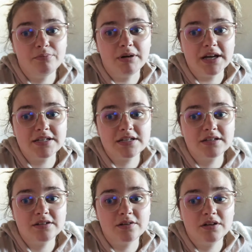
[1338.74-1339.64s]
but
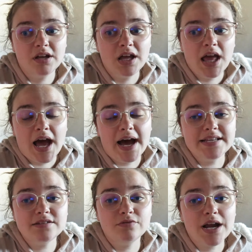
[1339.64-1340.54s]

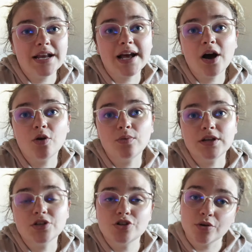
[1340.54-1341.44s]
as of right now
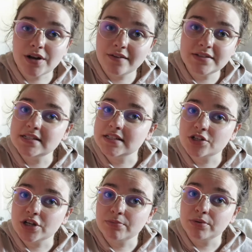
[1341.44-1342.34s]
we don't have a Disney
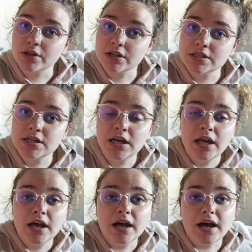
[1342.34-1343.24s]
trip booked.
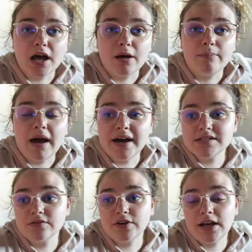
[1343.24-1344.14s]

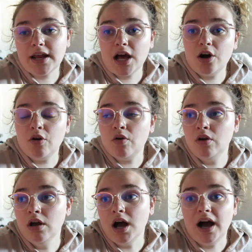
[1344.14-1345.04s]
As of right now
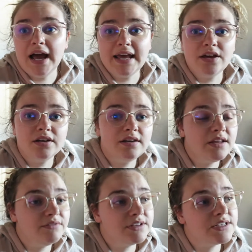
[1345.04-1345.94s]
I couldn't
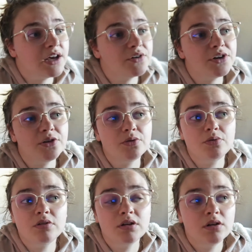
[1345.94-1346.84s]
even tell
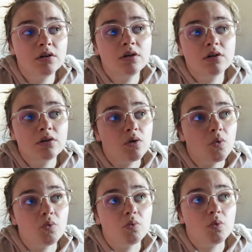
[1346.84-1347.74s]
you
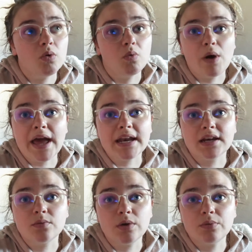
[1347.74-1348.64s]

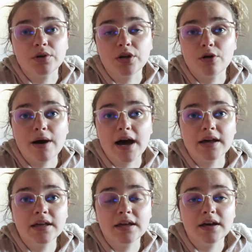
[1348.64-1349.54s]
when we would go back,